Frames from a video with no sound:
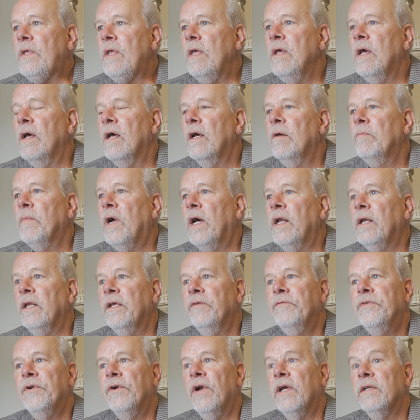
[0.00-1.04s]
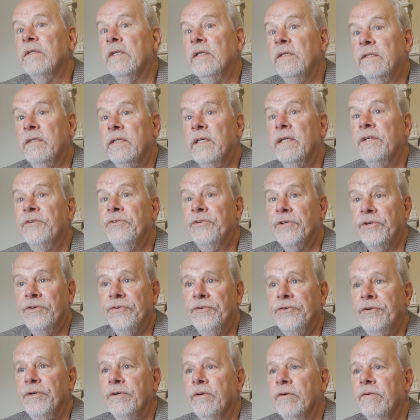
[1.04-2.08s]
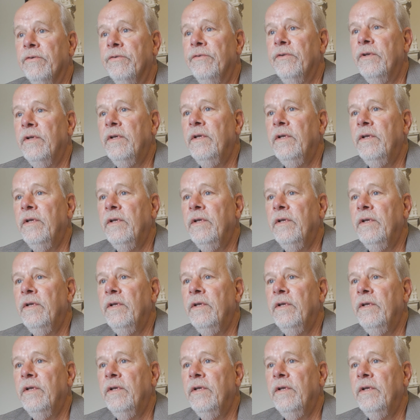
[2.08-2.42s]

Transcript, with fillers: Um, I lived here, as I said, six years